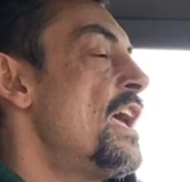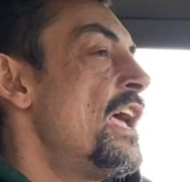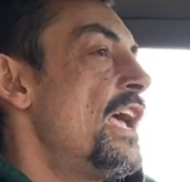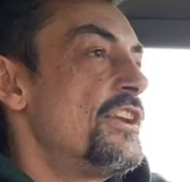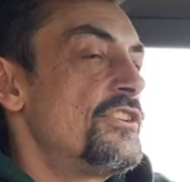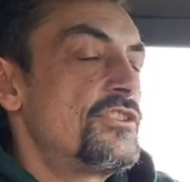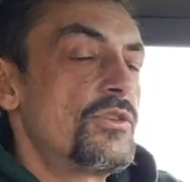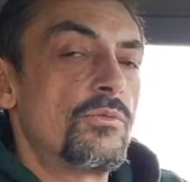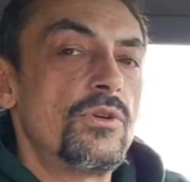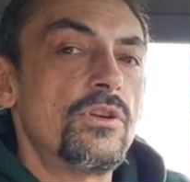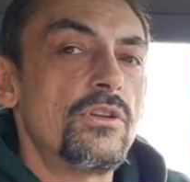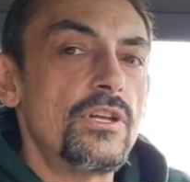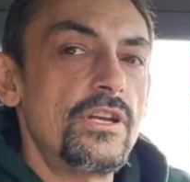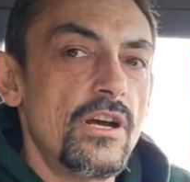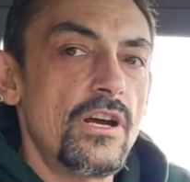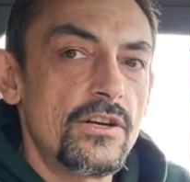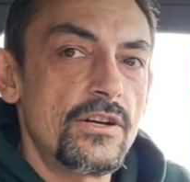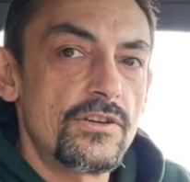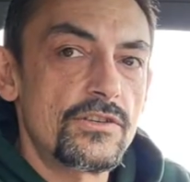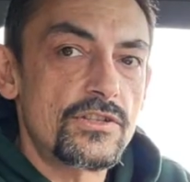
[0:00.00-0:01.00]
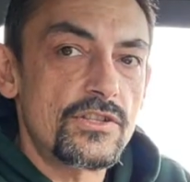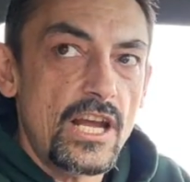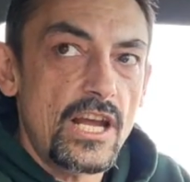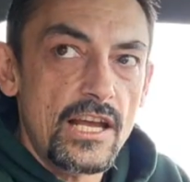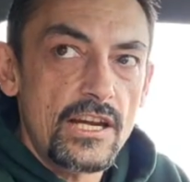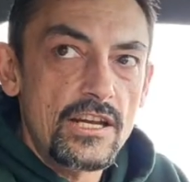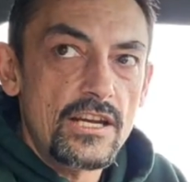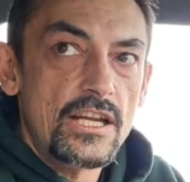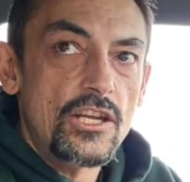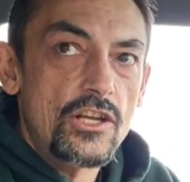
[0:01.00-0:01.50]
And to really
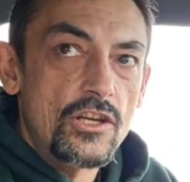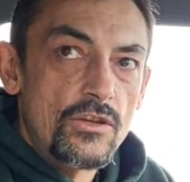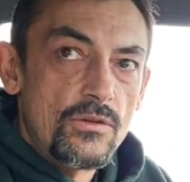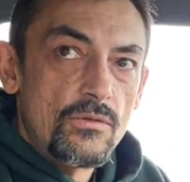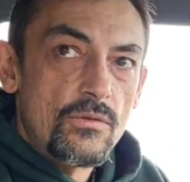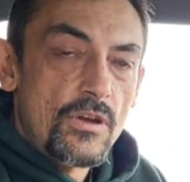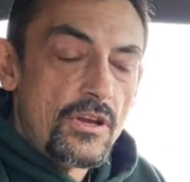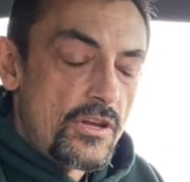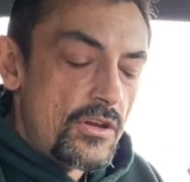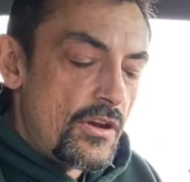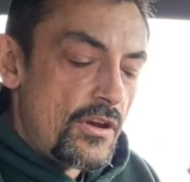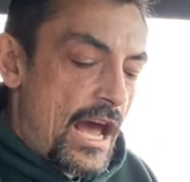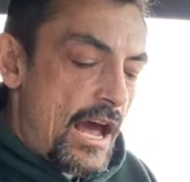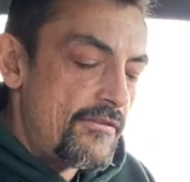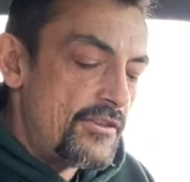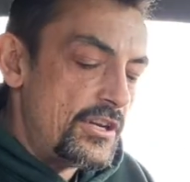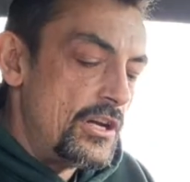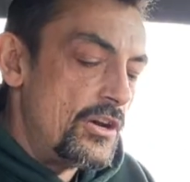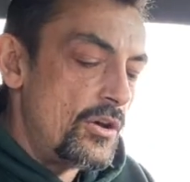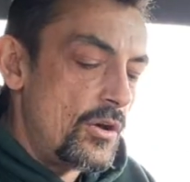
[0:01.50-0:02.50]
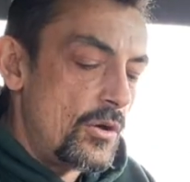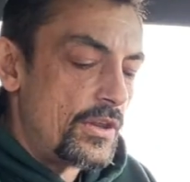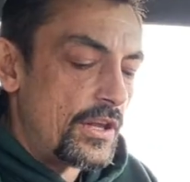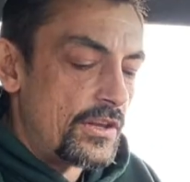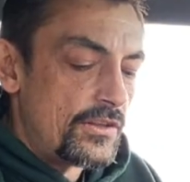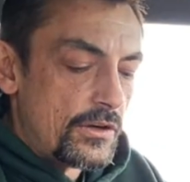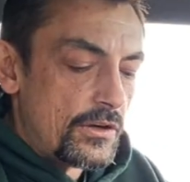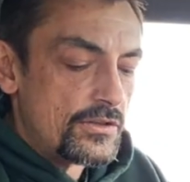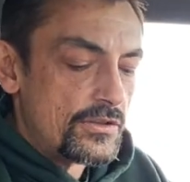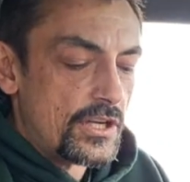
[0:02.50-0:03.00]
understand it, you have to know
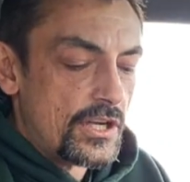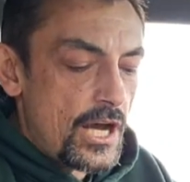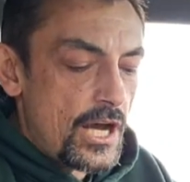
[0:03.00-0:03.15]
that there's a